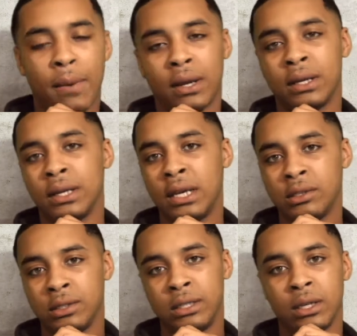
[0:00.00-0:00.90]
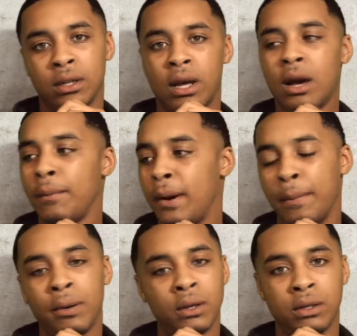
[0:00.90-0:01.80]
my connects together, all my
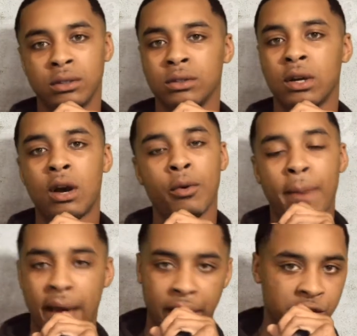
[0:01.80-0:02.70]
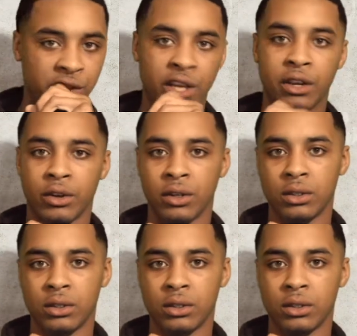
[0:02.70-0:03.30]
plugs, you know, I don't mind sharing.